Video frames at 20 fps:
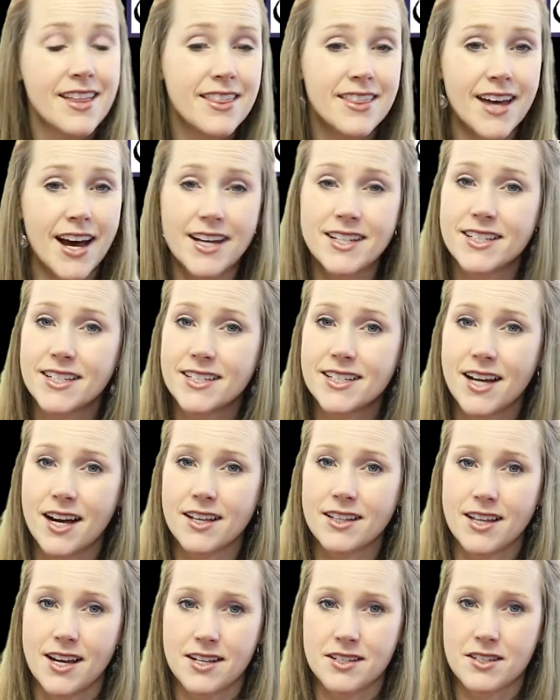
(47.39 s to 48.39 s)
That did
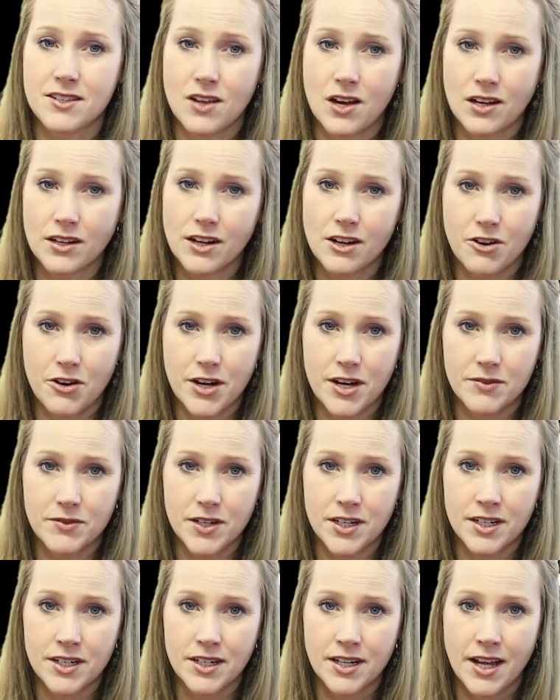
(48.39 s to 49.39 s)
not last long,
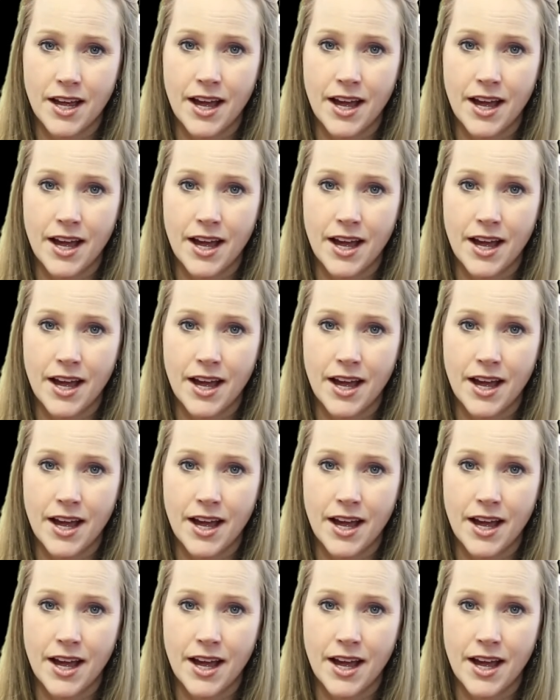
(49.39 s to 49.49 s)
however.